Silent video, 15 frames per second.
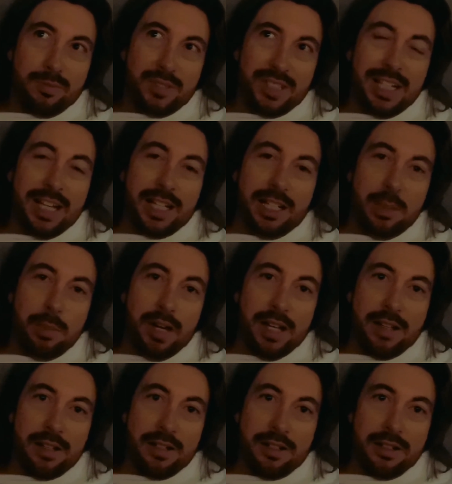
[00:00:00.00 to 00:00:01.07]
slightly
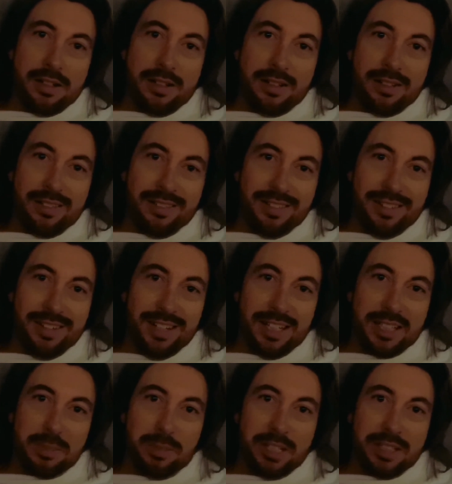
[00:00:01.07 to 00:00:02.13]
better than I
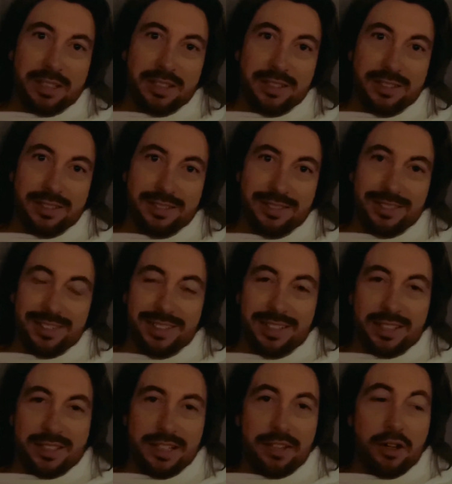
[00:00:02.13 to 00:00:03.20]
expected,
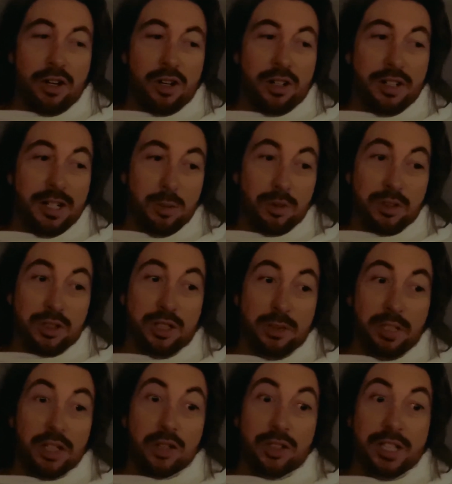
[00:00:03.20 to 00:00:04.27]
because I thought it was going to
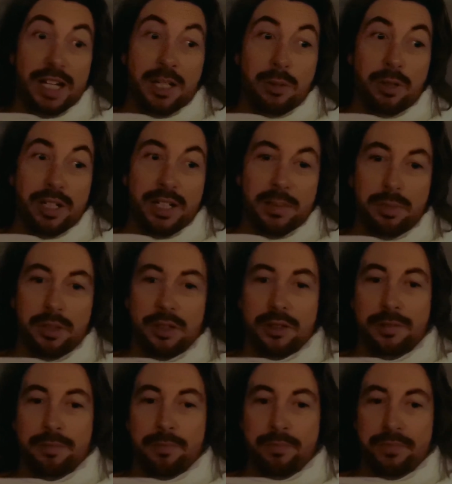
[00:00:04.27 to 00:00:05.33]
be good anyway, but
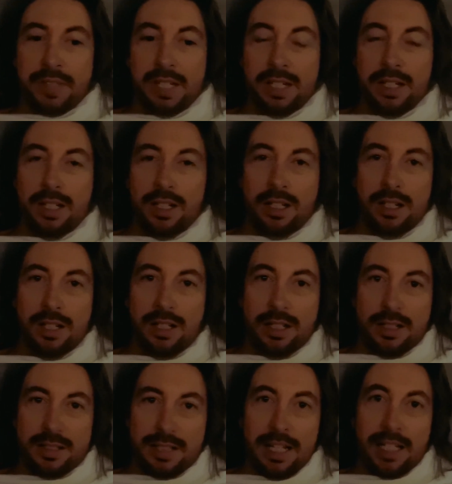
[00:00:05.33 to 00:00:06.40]

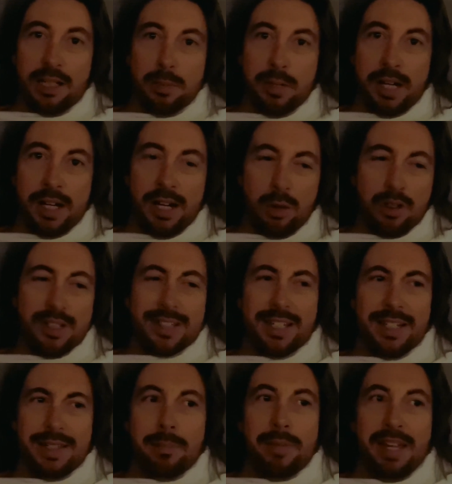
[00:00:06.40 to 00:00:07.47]
it's slightly better. I wouldn't
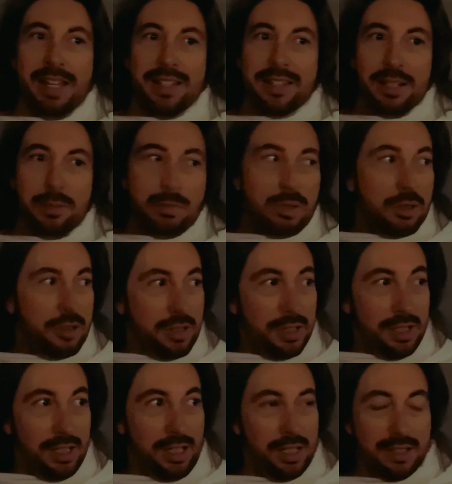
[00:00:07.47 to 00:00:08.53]
say it's amazing, but
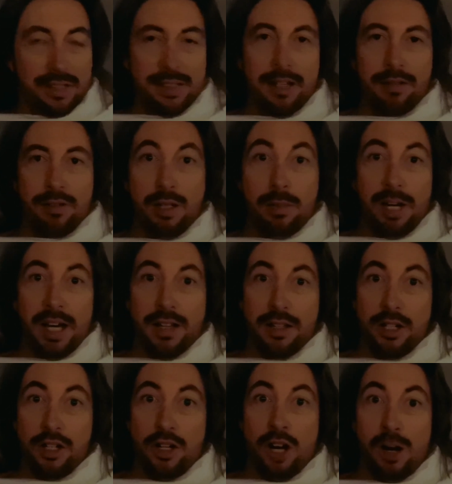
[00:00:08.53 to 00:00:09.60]
it's definitely better
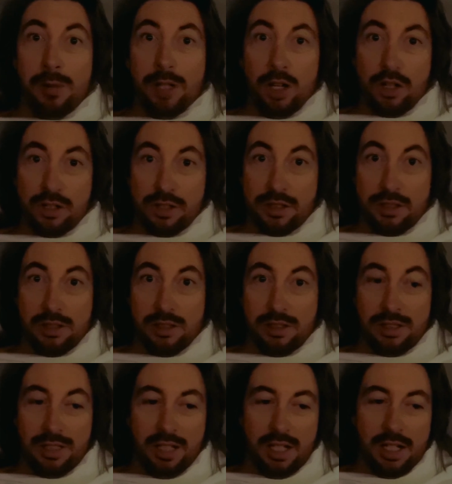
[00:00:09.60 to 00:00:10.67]
than a normal hostel.
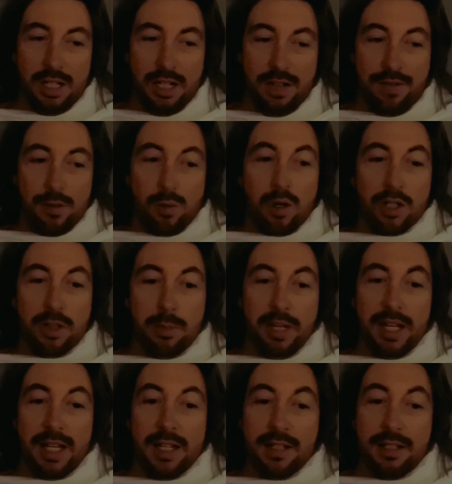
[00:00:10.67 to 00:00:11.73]
And for what you
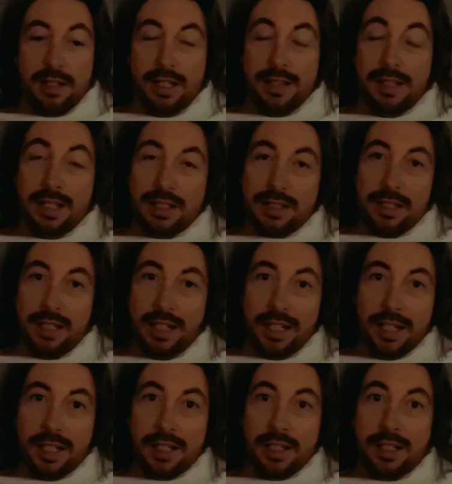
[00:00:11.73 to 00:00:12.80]
pay in this
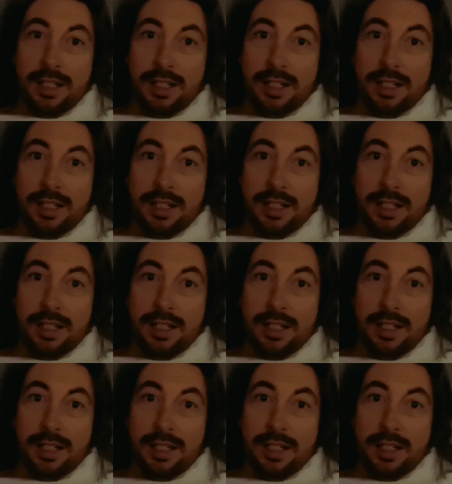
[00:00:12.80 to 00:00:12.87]
city,